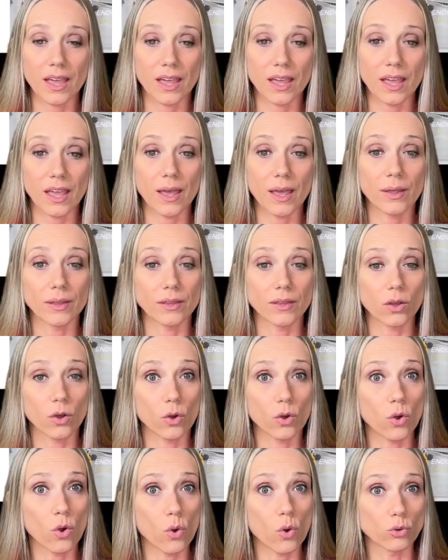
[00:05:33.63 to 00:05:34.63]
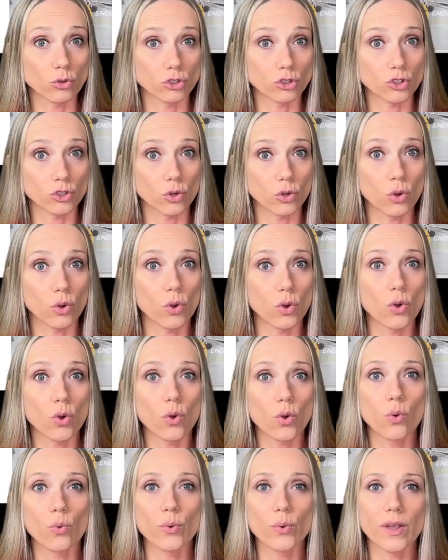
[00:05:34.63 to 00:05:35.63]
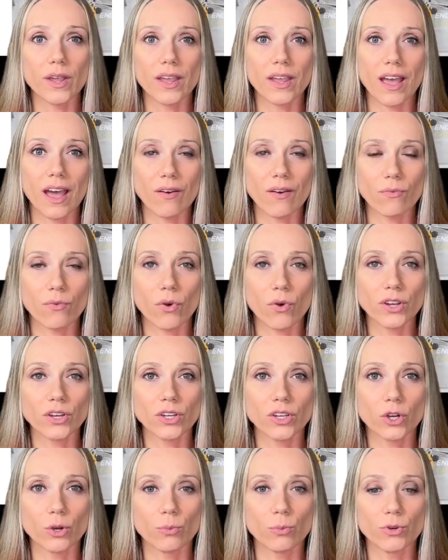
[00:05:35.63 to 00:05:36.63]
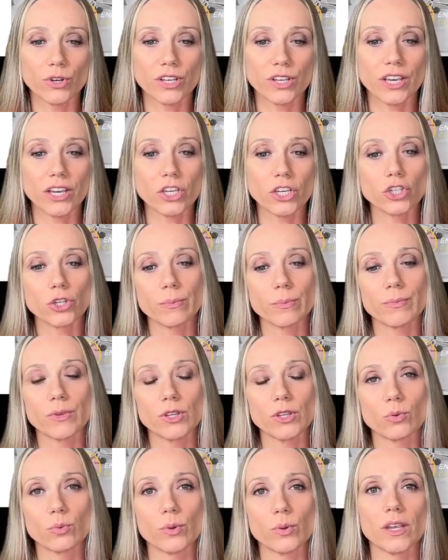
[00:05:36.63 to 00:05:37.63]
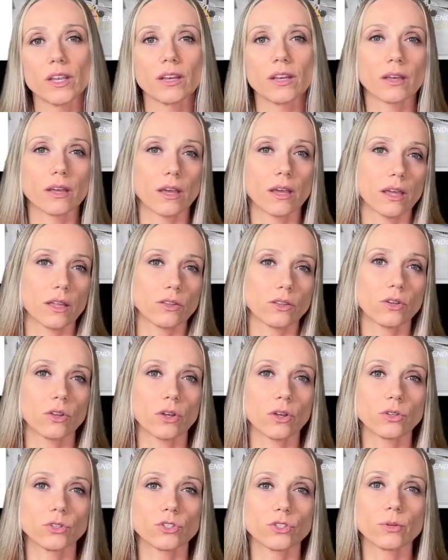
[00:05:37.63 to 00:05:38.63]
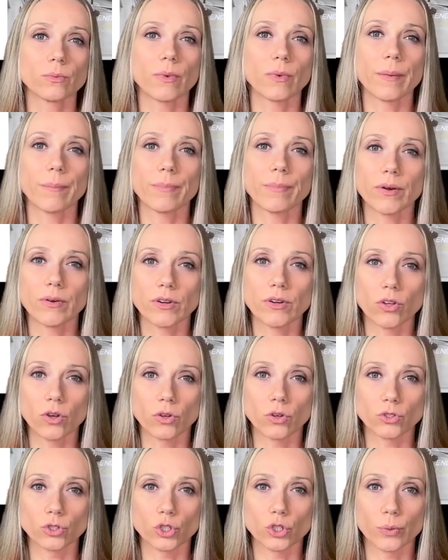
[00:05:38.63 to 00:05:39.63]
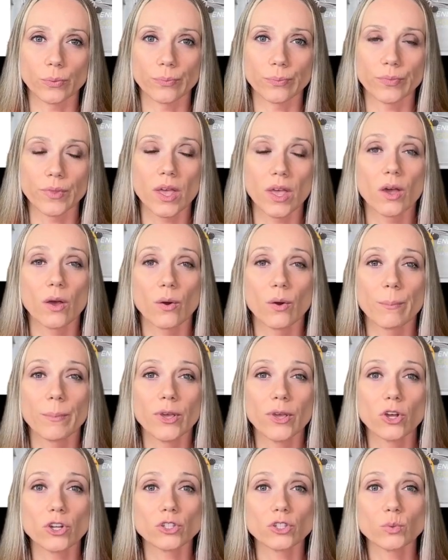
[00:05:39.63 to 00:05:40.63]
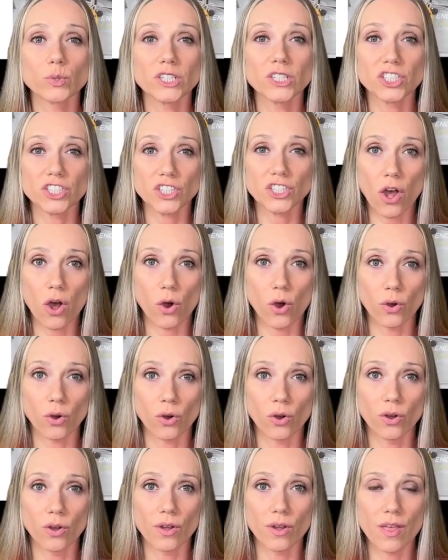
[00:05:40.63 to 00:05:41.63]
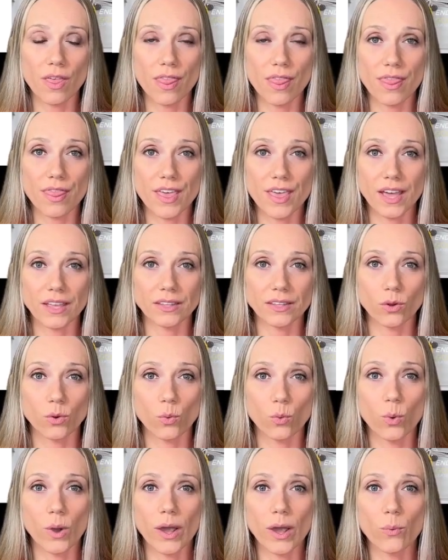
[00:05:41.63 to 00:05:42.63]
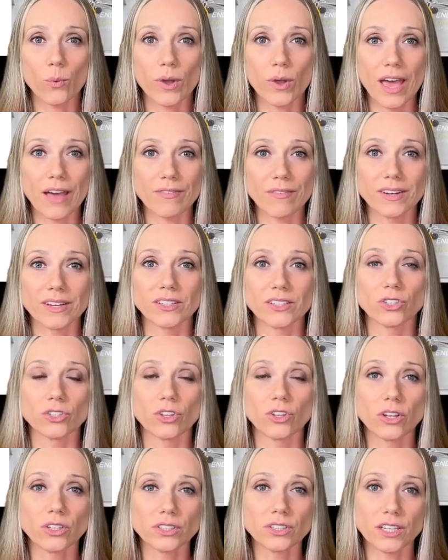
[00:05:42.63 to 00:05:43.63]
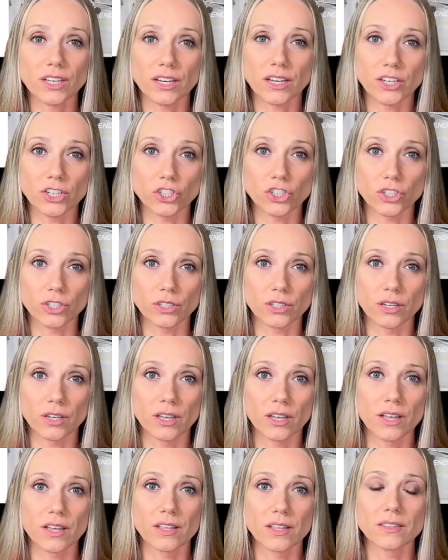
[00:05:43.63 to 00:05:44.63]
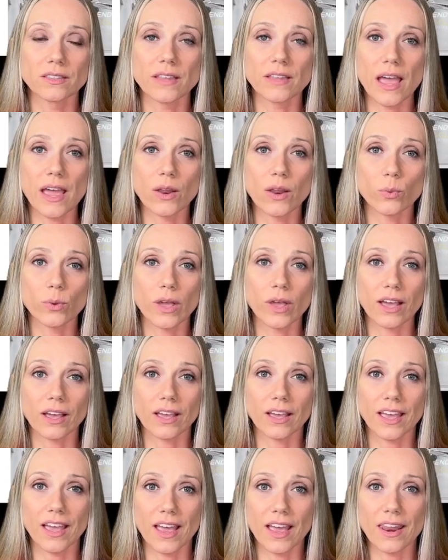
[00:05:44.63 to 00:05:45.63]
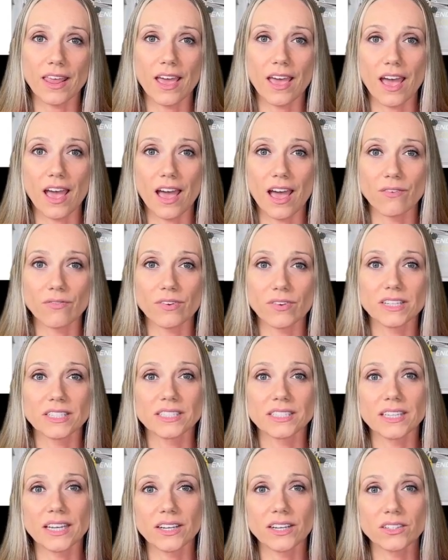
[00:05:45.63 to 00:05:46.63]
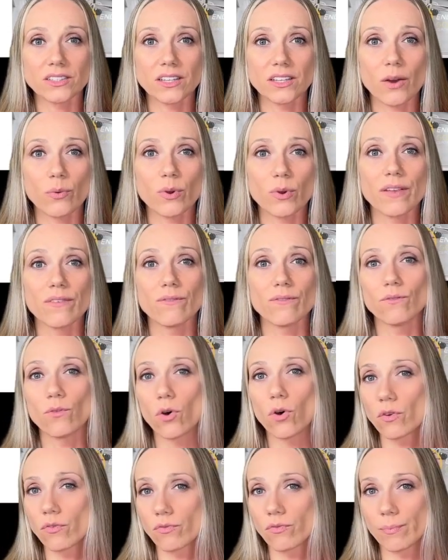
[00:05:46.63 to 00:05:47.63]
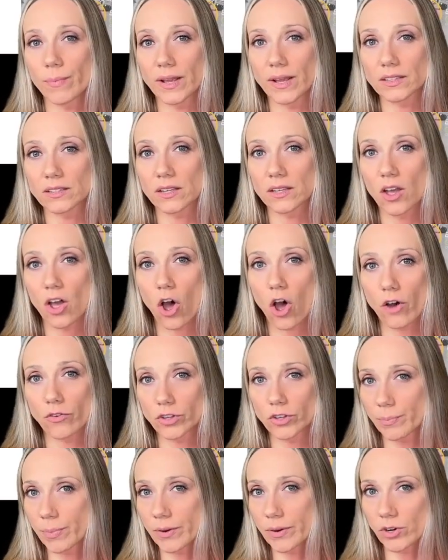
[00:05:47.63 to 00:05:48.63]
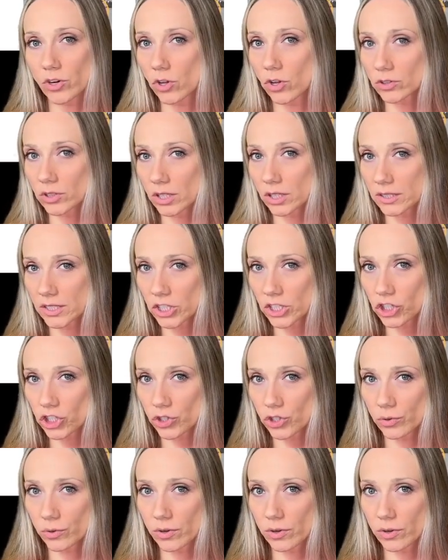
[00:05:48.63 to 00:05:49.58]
And also, we avoid the communication between endodontium and periodontium, because we saw that when we have an endodontic lesion, then we can have a secondary involvement of the periodontal tissue.